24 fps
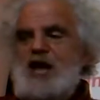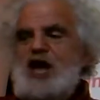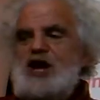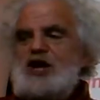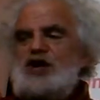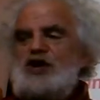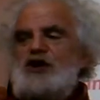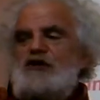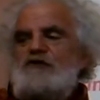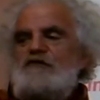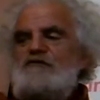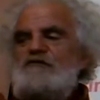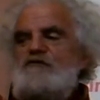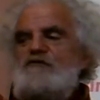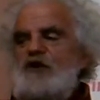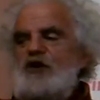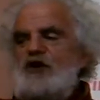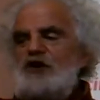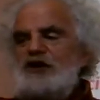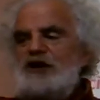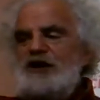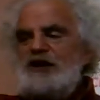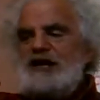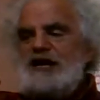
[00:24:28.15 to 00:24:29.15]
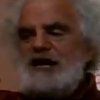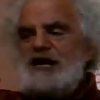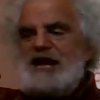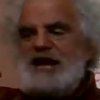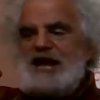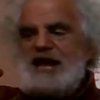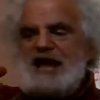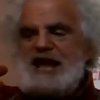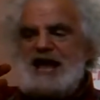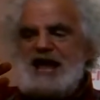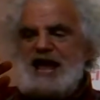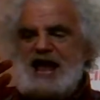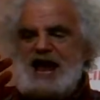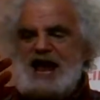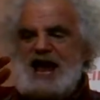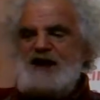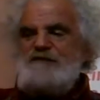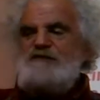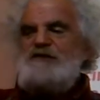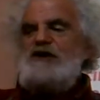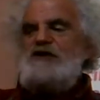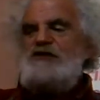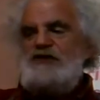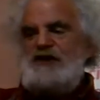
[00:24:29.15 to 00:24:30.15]
convert
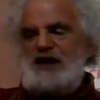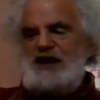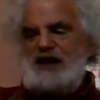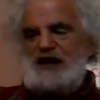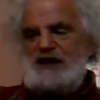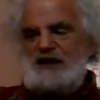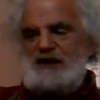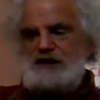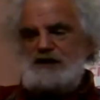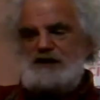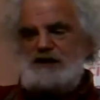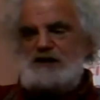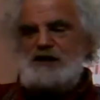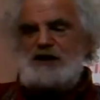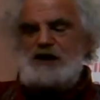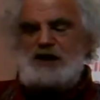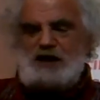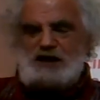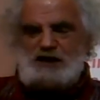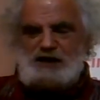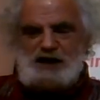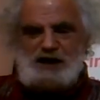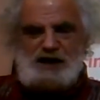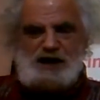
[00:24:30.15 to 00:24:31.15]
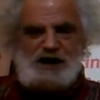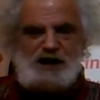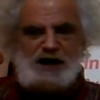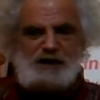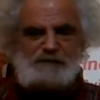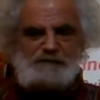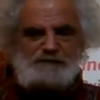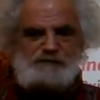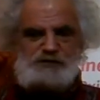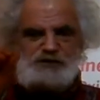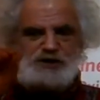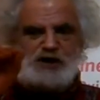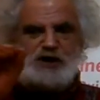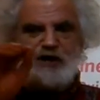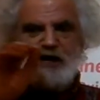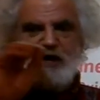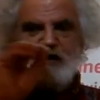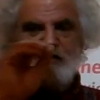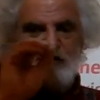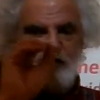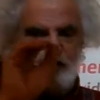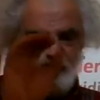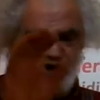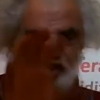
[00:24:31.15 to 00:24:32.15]
everything to
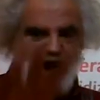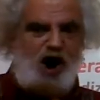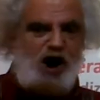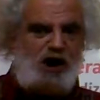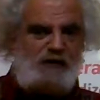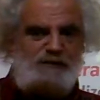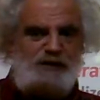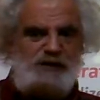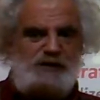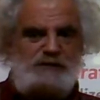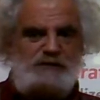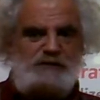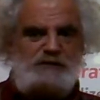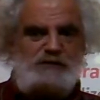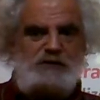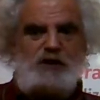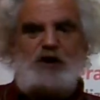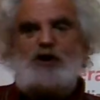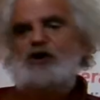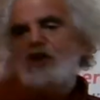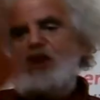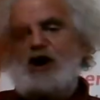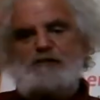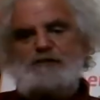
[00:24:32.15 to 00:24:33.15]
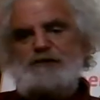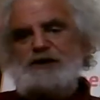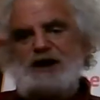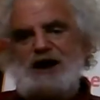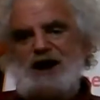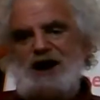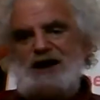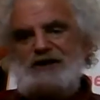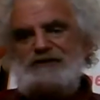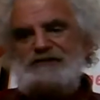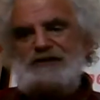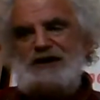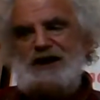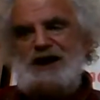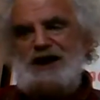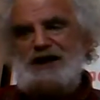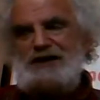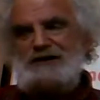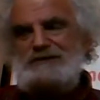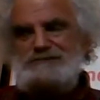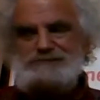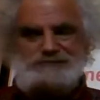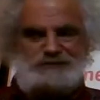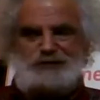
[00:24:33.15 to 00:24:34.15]
either carbon or carbon dioxide.
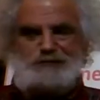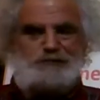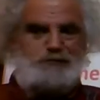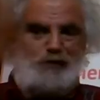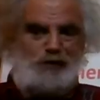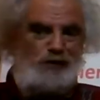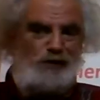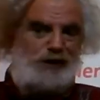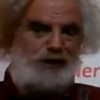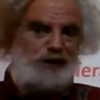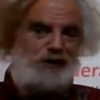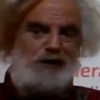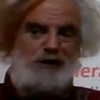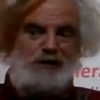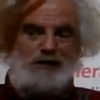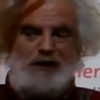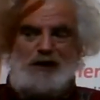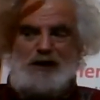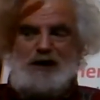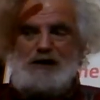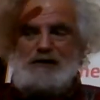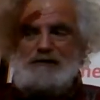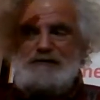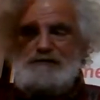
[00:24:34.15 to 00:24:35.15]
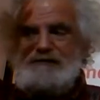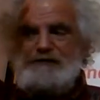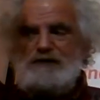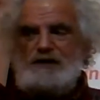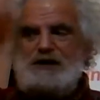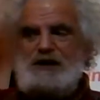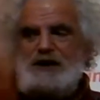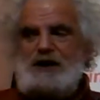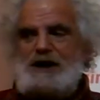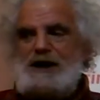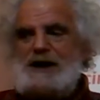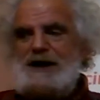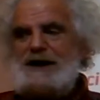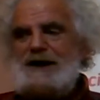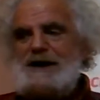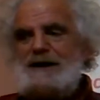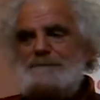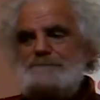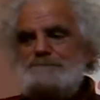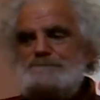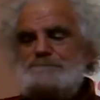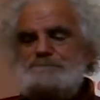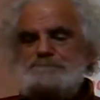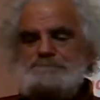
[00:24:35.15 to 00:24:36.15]
You're burning it all off.
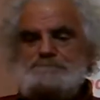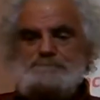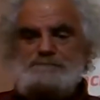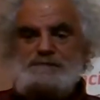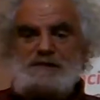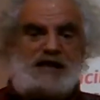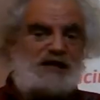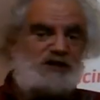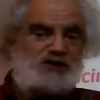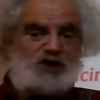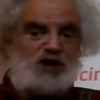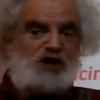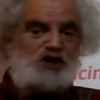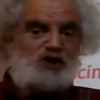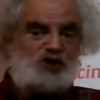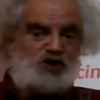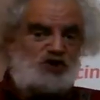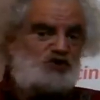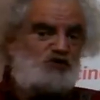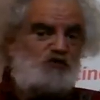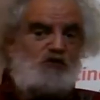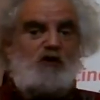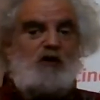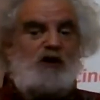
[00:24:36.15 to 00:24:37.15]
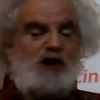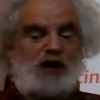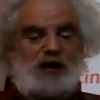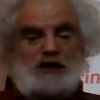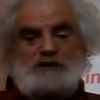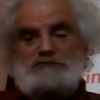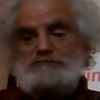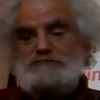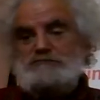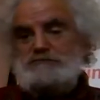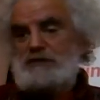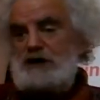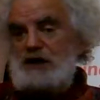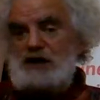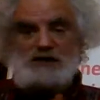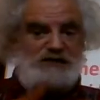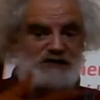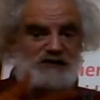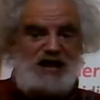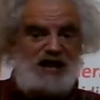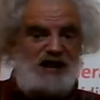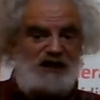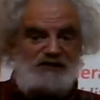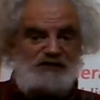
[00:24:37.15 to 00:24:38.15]
It's going to destroy a
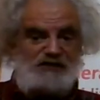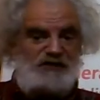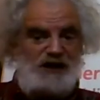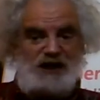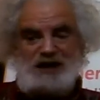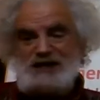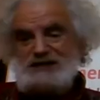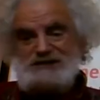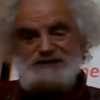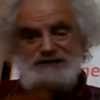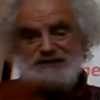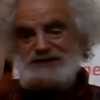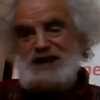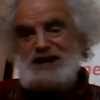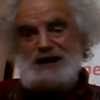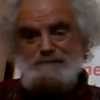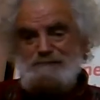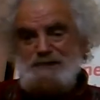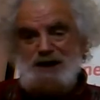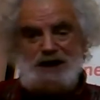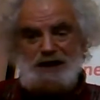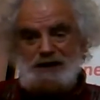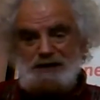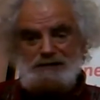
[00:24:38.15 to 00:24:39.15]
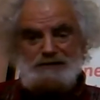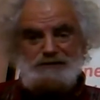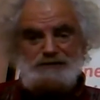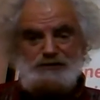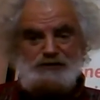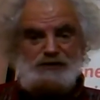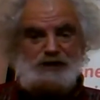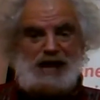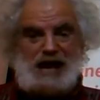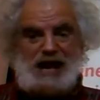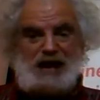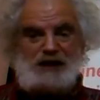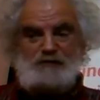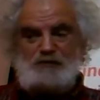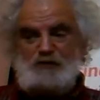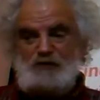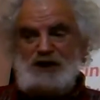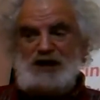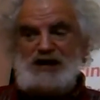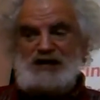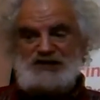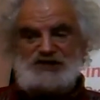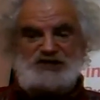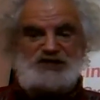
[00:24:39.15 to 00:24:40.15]
lot of things. If it's not metal, you can't
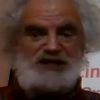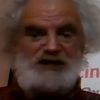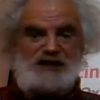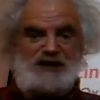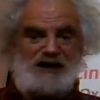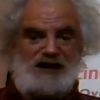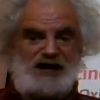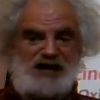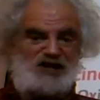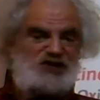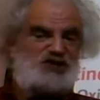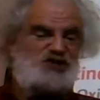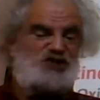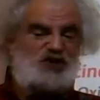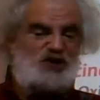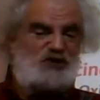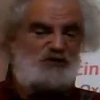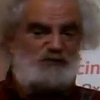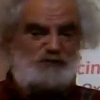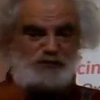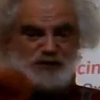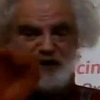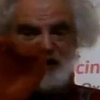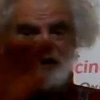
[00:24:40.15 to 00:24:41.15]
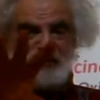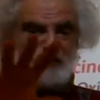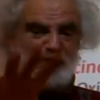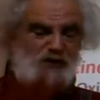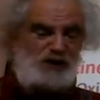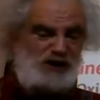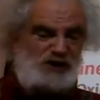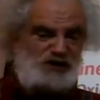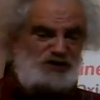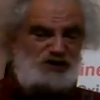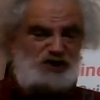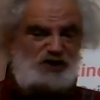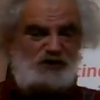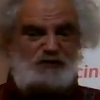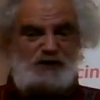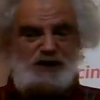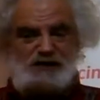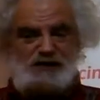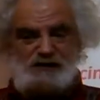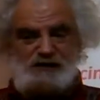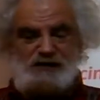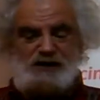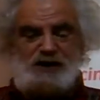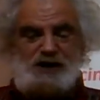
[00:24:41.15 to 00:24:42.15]
really put it into an
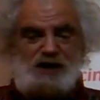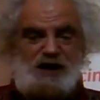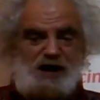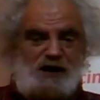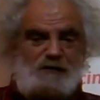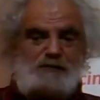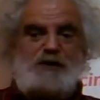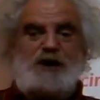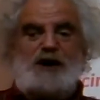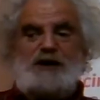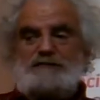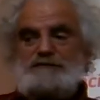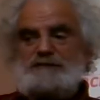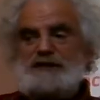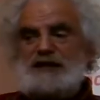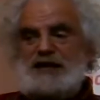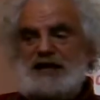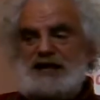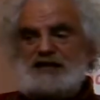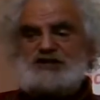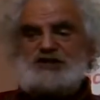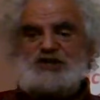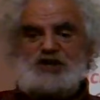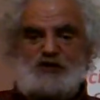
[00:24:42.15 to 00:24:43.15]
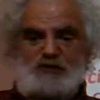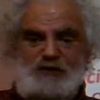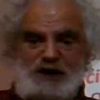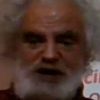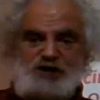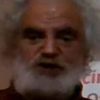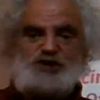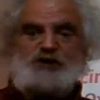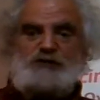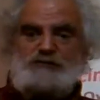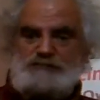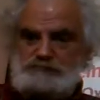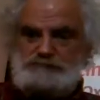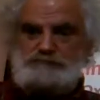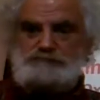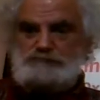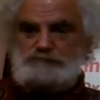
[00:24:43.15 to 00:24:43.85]
incinerator. But incineration,